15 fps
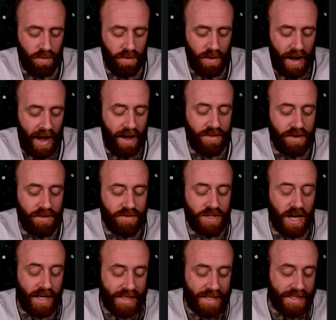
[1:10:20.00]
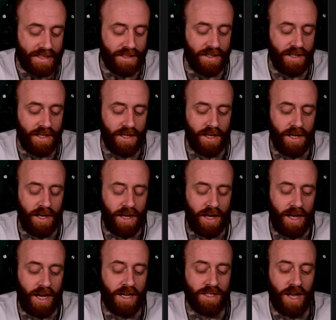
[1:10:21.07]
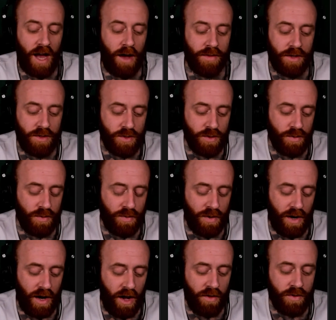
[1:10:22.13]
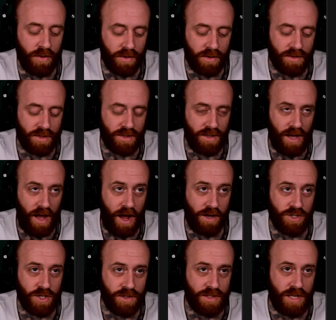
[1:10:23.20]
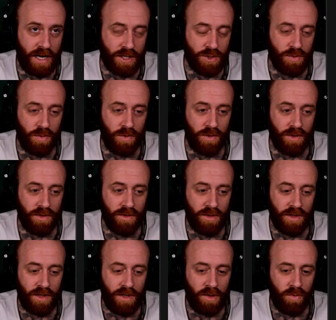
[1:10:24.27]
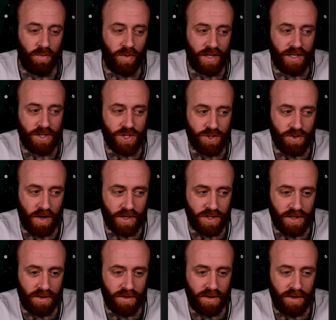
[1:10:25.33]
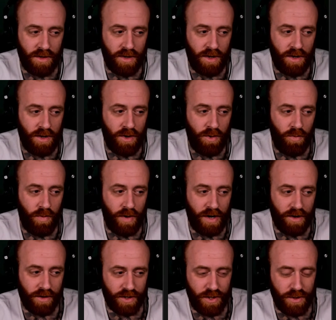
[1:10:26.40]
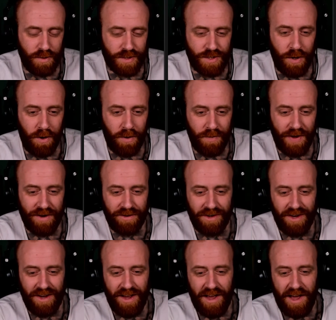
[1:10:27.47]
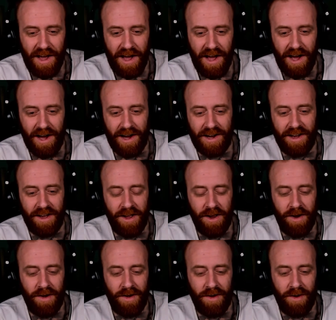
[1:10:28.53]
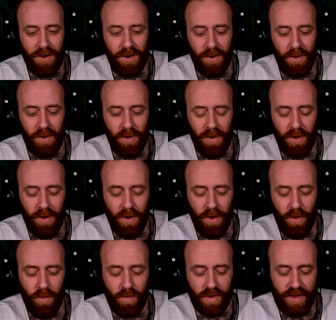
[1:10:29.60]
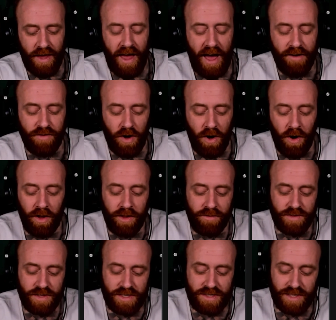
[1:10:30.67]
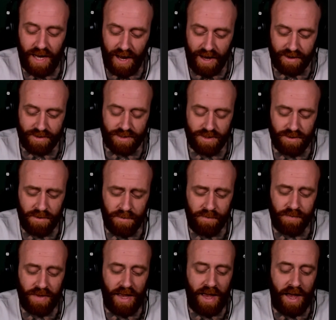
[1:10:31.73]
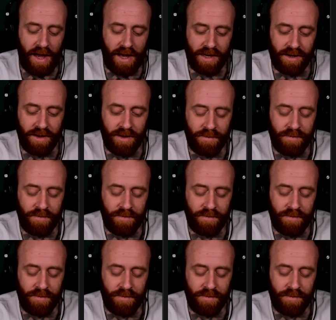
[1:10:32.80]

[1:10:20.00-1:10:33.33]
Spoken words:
how they've done it is how they do other ancient textual reconstruction, where Q is dark matter, where they have all of these texts and